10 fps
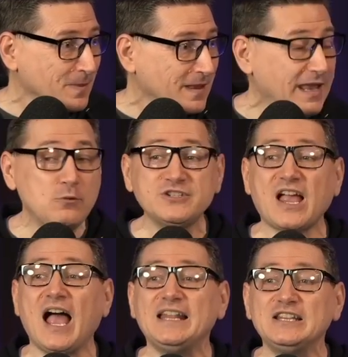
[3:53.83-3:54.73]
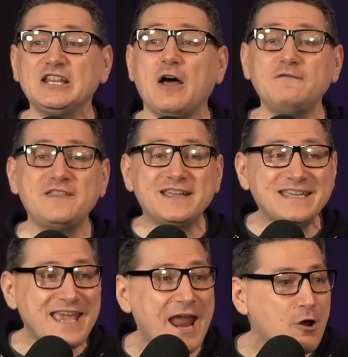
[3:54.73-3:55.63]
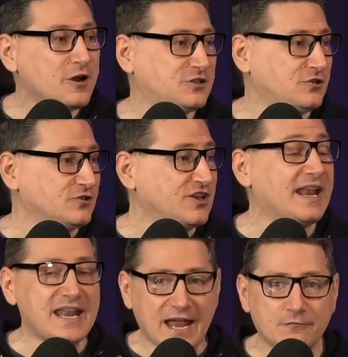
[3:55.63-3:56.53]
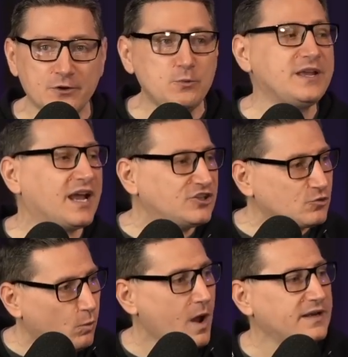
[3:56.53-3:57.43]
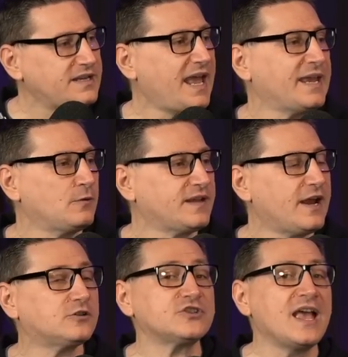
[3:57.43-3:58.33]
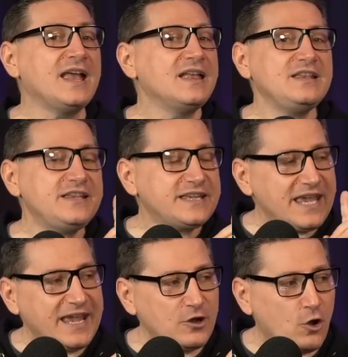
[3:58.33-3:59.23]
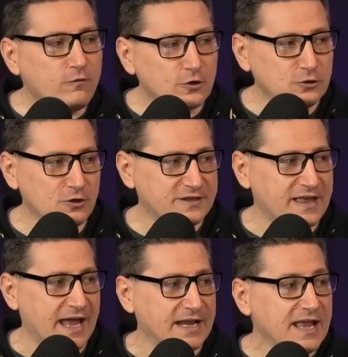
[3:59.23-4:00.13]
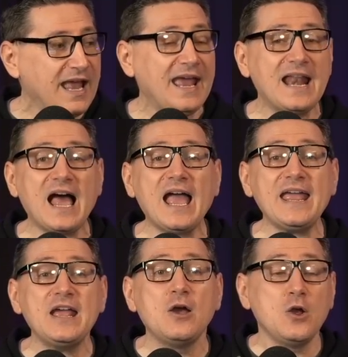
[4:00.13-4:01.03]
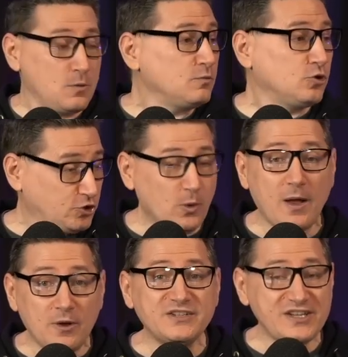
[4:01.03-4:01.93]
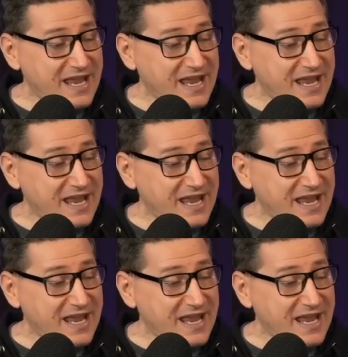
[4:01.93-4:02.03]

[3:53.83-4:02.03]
It was I loved the characters and every week I just wanted to hang out the characters. You can't overlook that. And I do I want to see